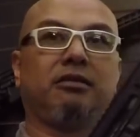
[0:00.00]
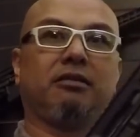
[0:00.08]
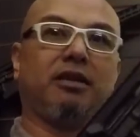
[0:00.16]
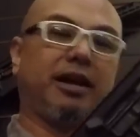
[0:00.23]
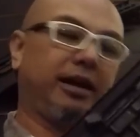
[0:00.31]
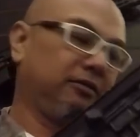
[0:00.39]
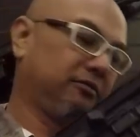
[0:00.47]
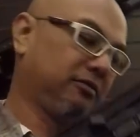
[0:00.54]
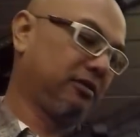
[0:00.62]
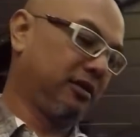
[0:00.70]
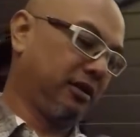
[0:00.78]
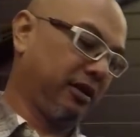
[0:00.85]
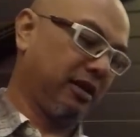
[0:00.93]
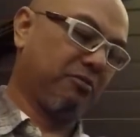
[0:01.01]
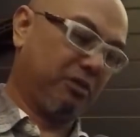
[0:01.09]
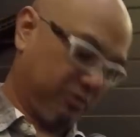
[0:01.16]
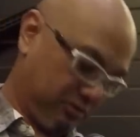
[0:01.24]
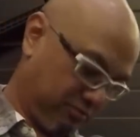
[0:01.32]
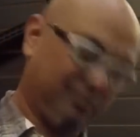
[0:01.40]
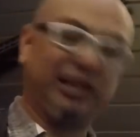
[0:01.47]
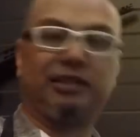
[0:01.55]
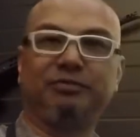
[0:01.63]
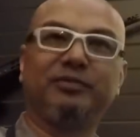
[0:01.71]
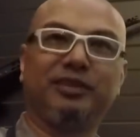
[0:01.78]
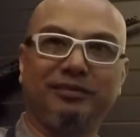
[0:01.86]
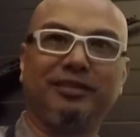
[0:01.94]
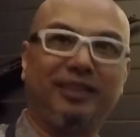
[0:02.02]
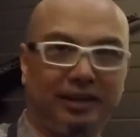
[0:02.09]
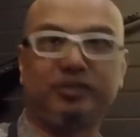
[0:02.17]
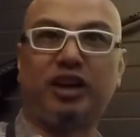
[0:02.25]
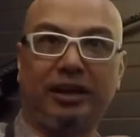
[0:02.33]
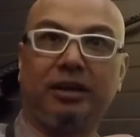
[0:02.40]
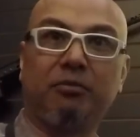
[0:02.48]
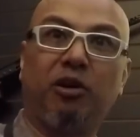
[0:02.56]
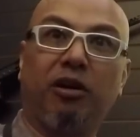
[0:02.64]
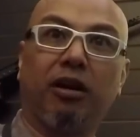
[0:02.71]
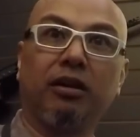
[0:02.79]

right? It won't, I'll tighten it more.